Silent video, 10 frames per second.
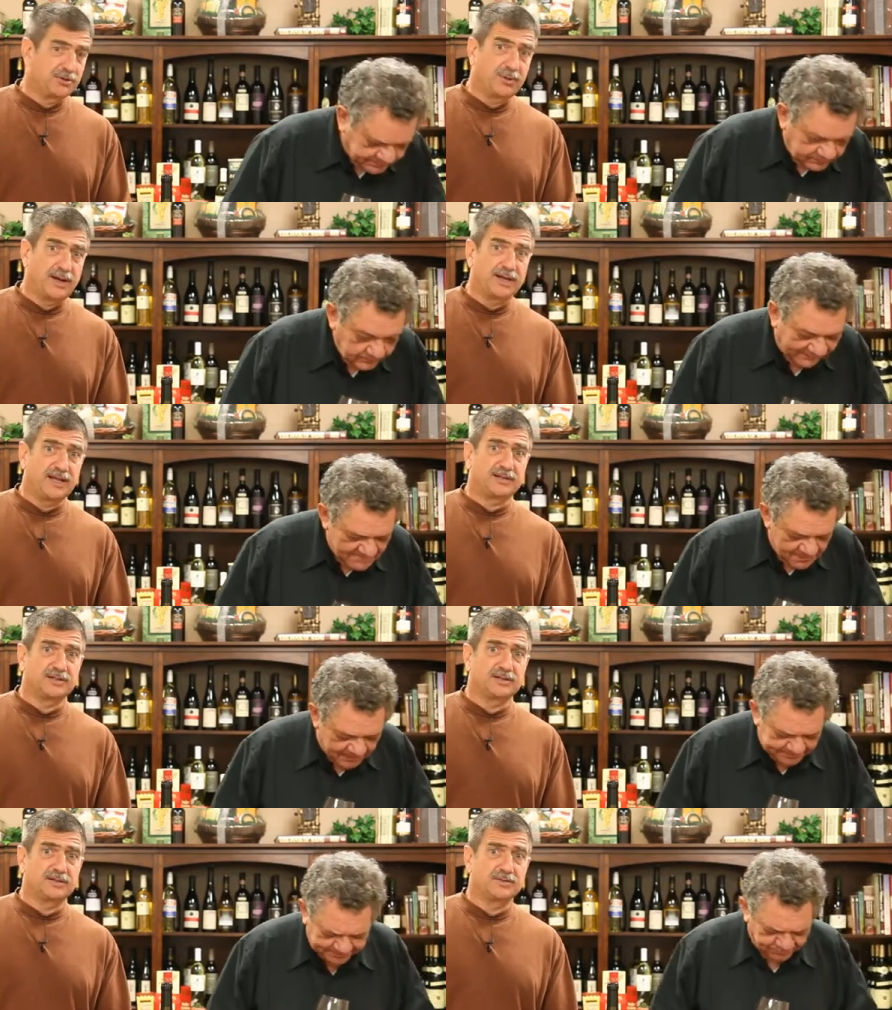Speaker 1: the wine and get it
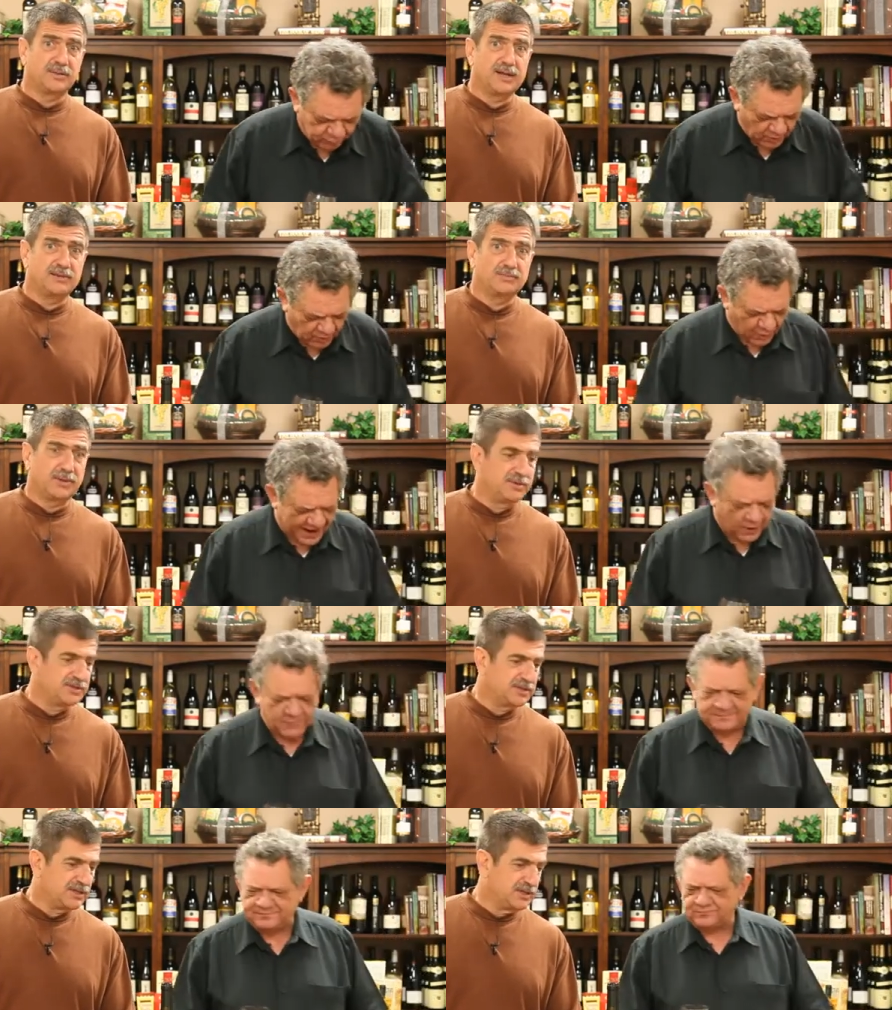to the mm, wine wow.
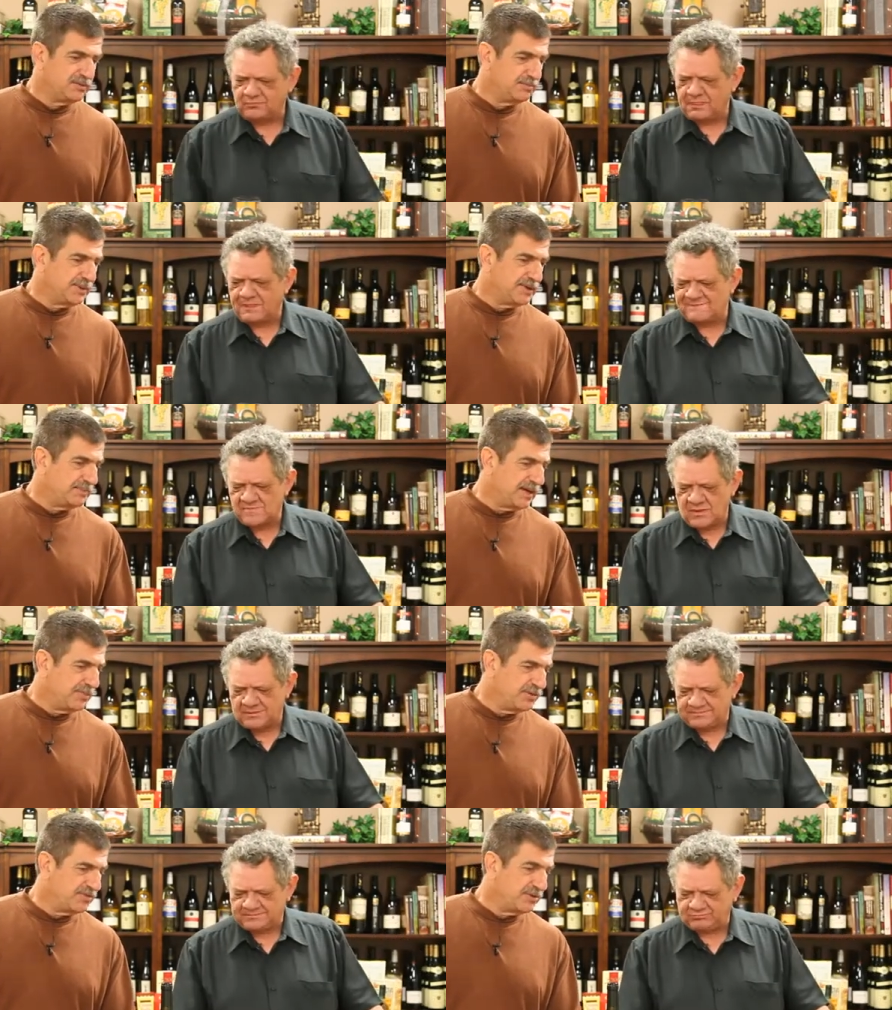and but you can
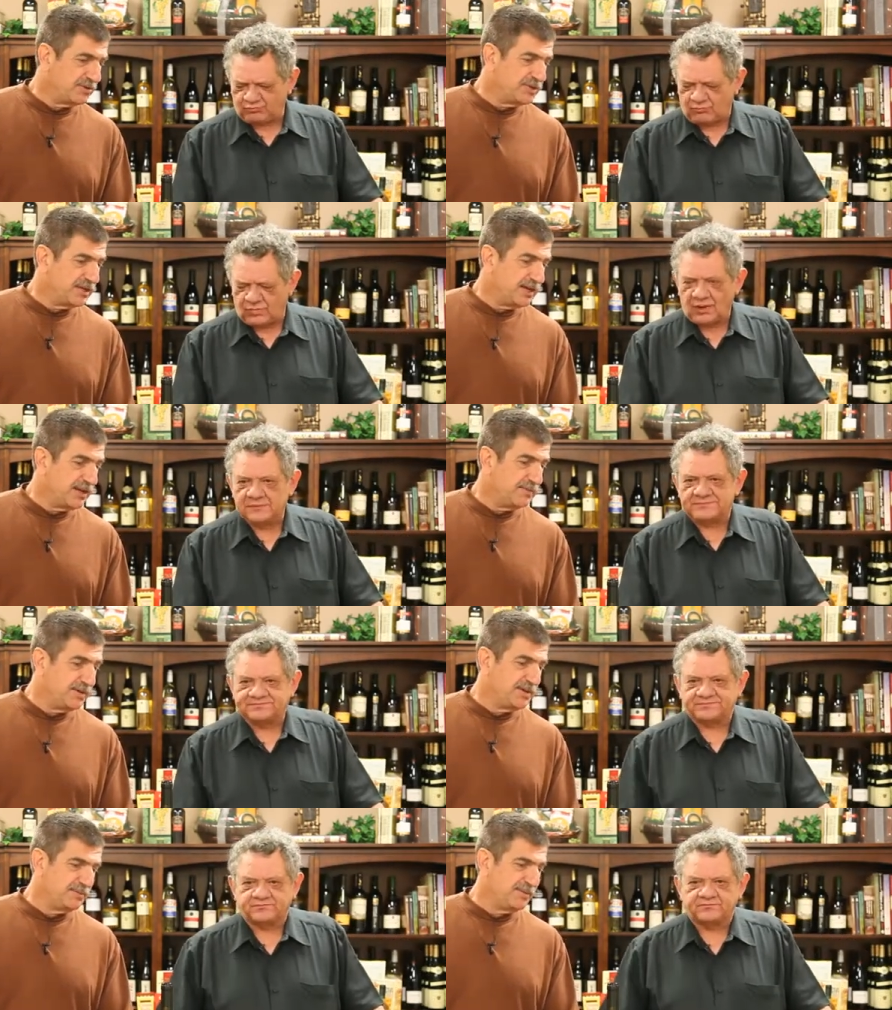buy more for thirteen ninety nine,
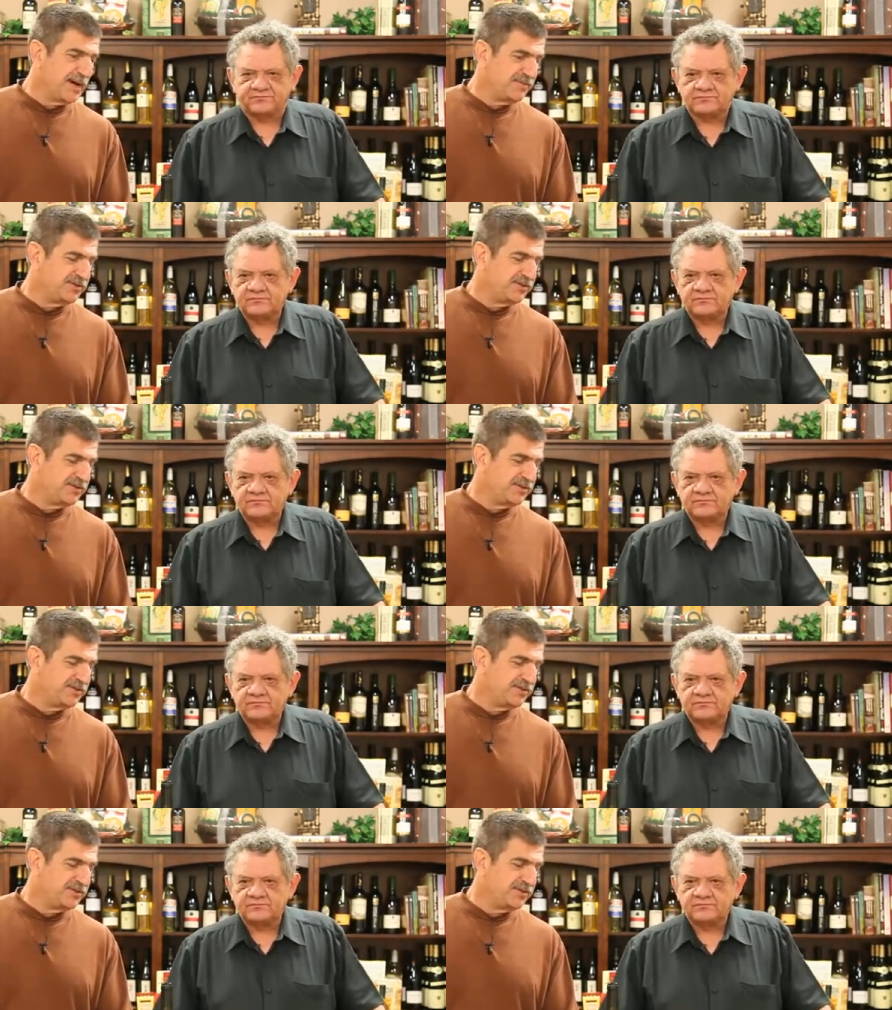but you can buy it for